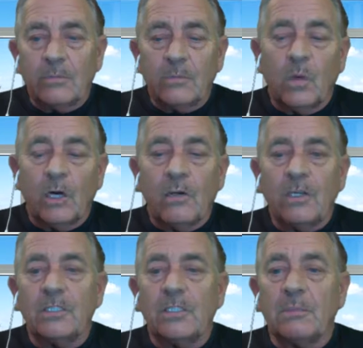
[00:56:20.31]
where you
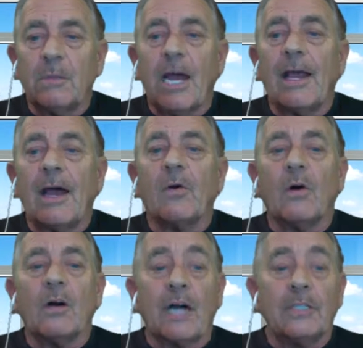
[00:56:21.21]
can just bang out all
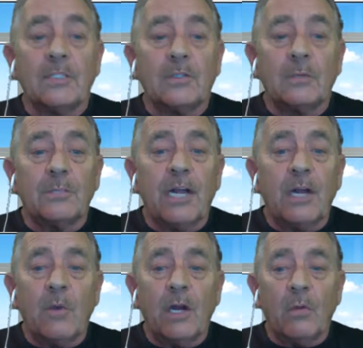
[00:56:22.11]
kinds of trips
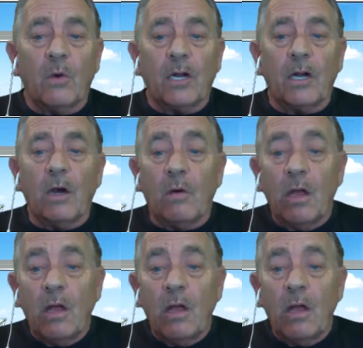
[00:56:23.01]
anywhere you want to go.